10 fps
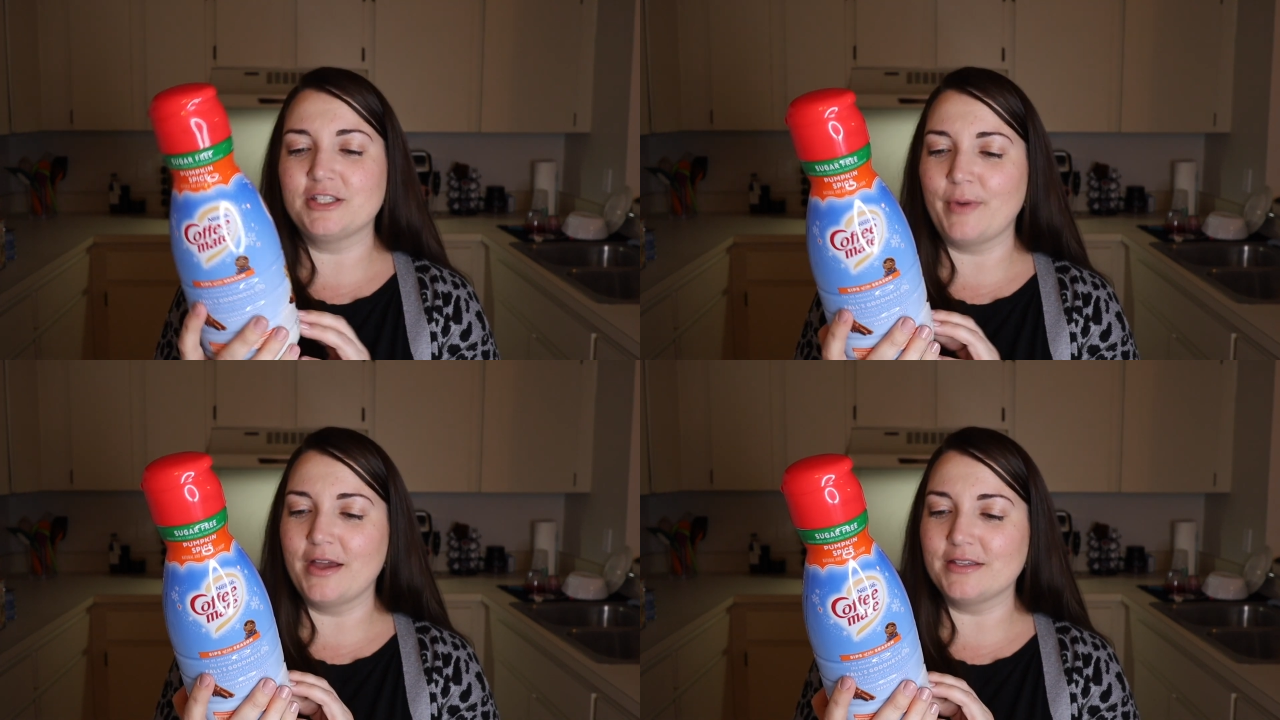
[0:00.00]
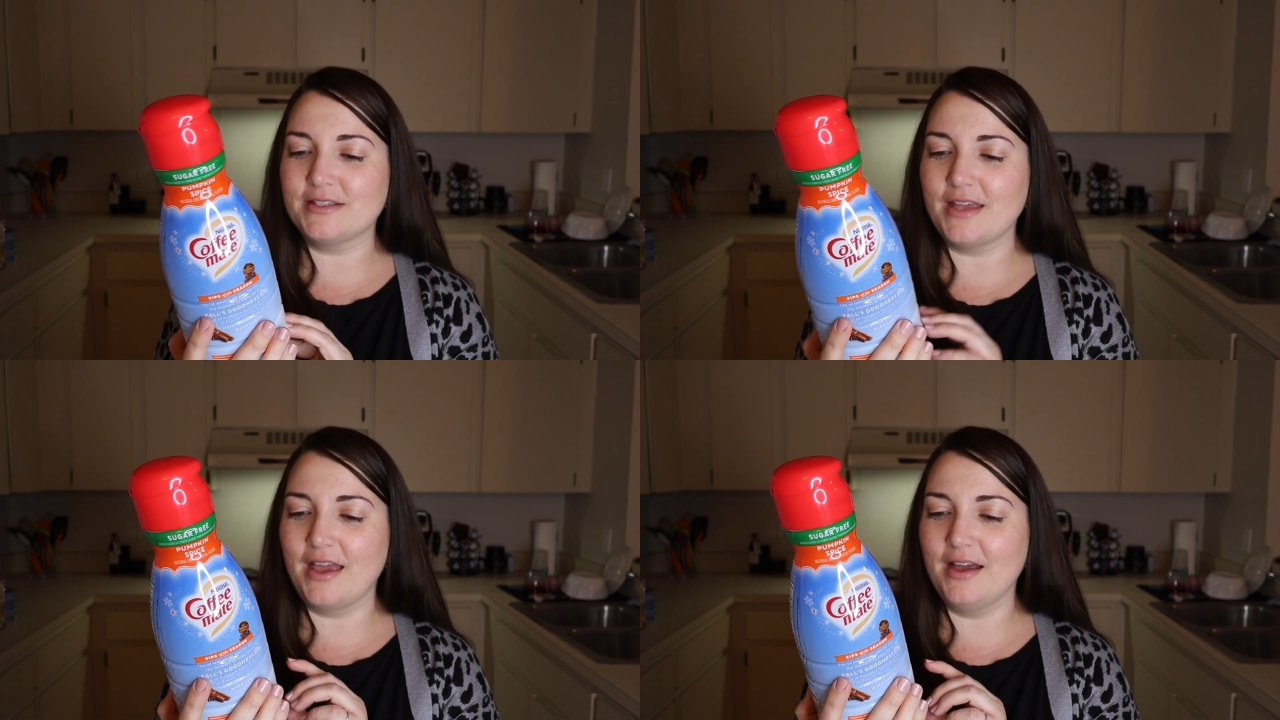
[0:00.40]

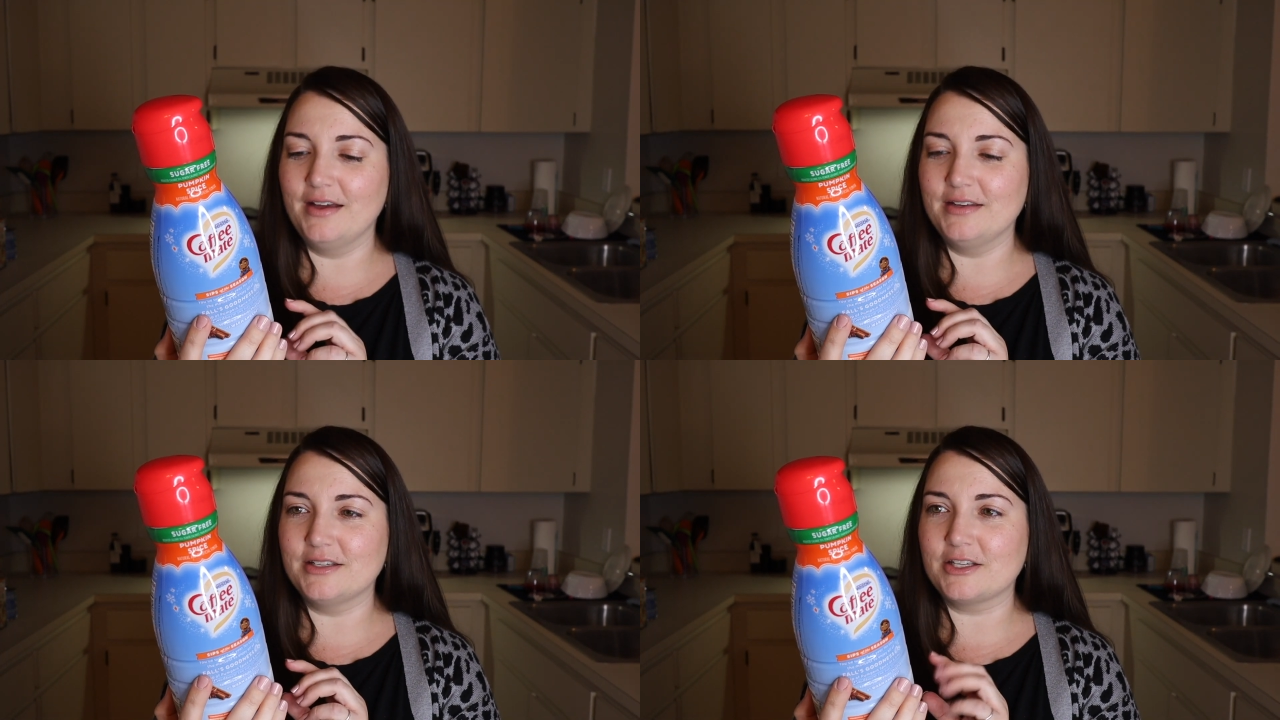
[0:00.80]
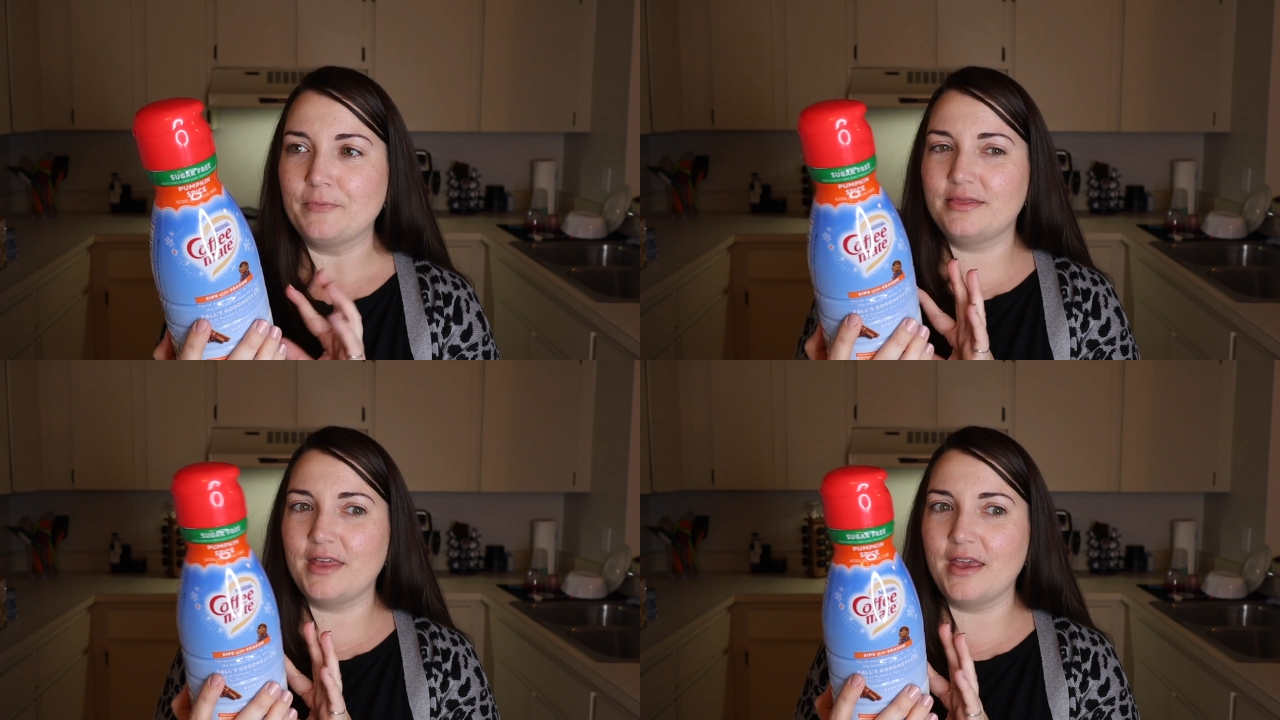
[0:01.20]
spice, and
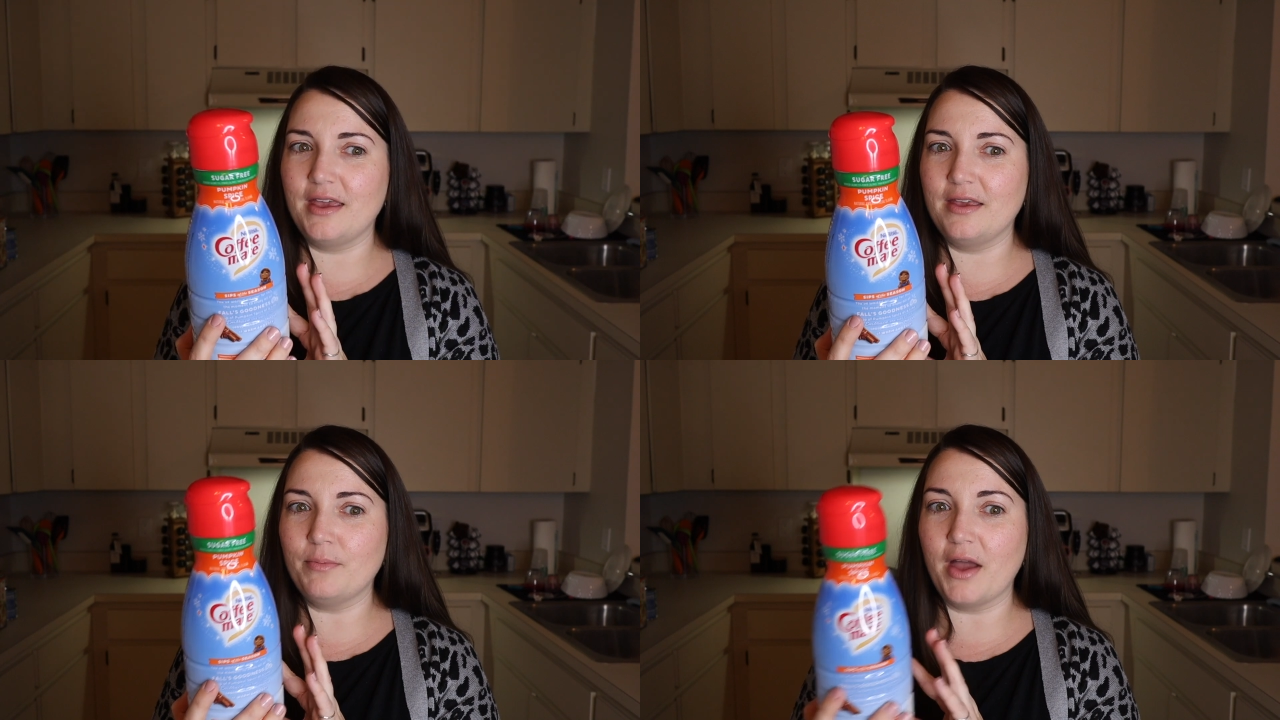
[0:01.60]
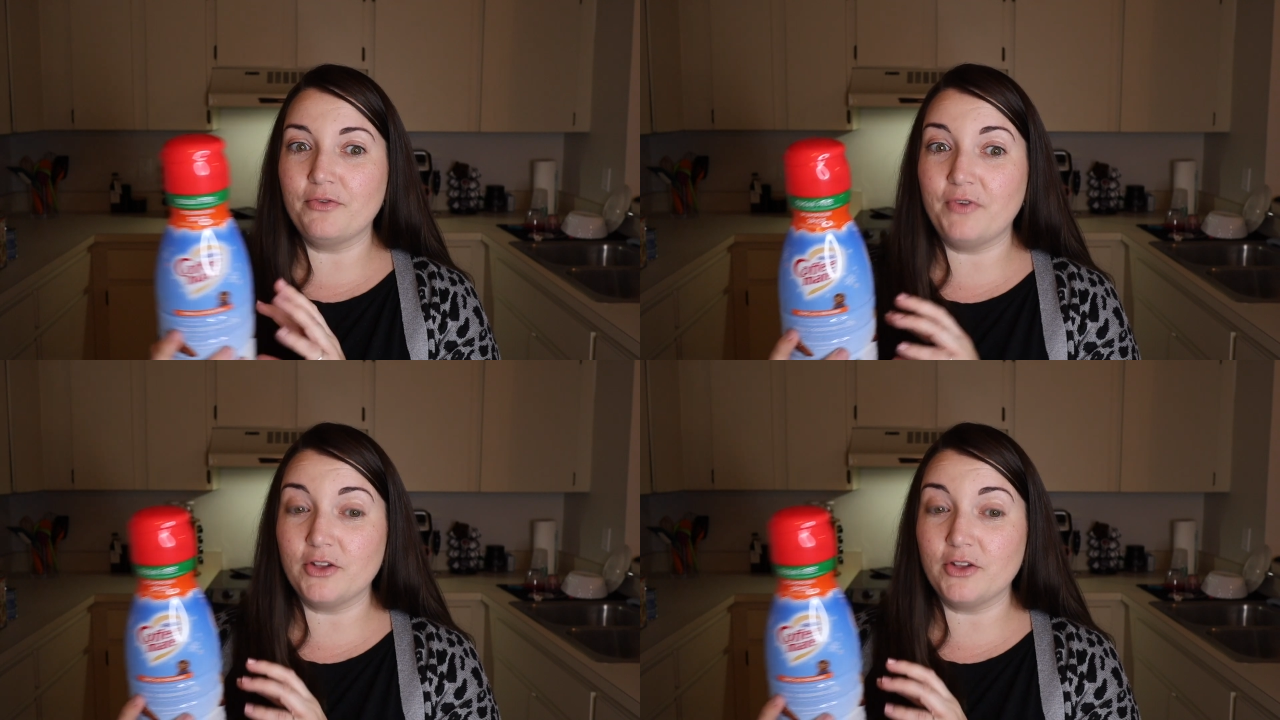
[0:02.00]
my